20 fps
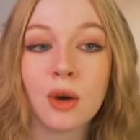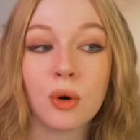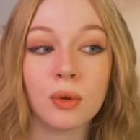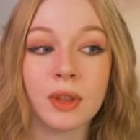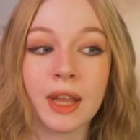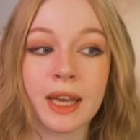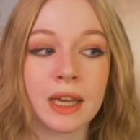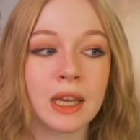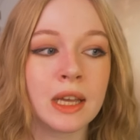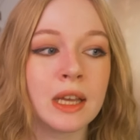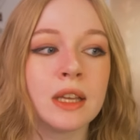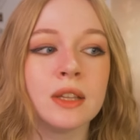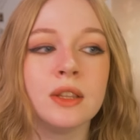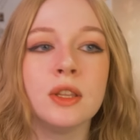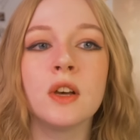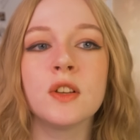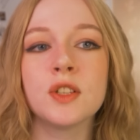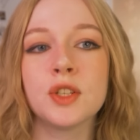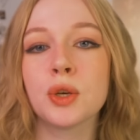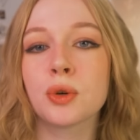Like,
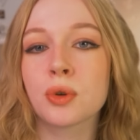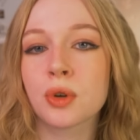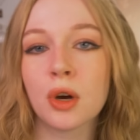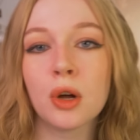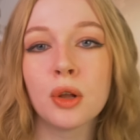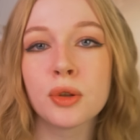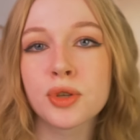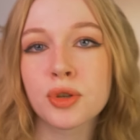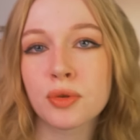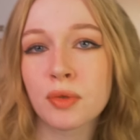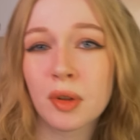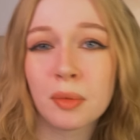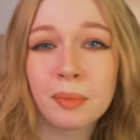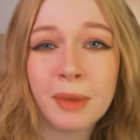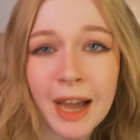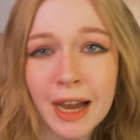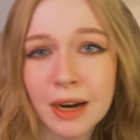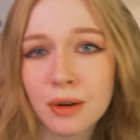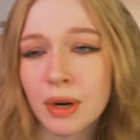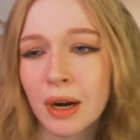does your cultural
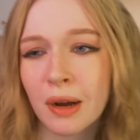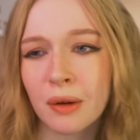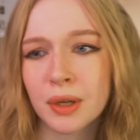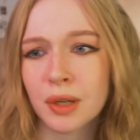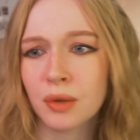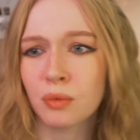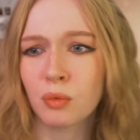background and